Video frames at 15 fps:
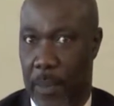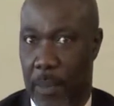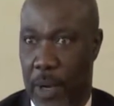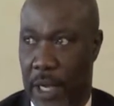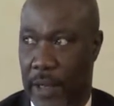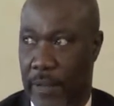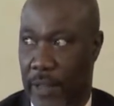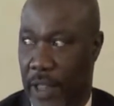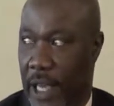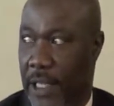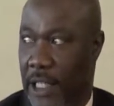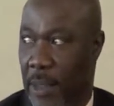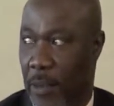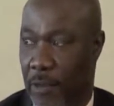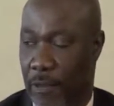part of
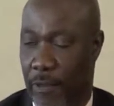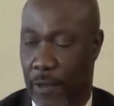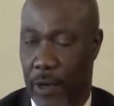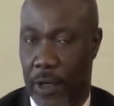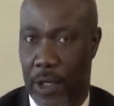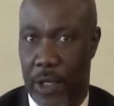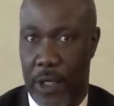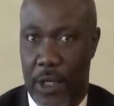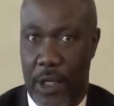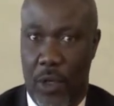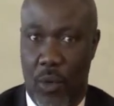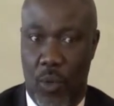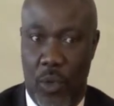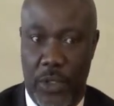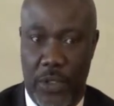that type of fraud,
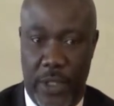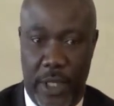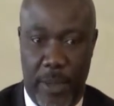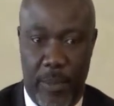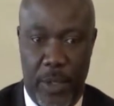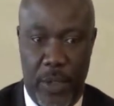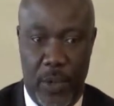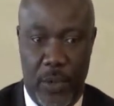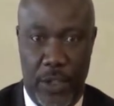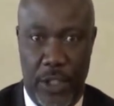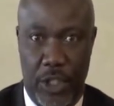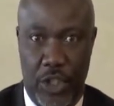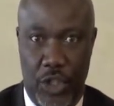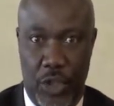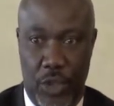waste, and abuse
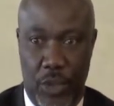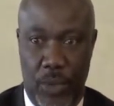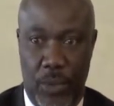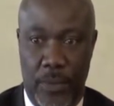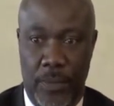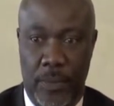issue.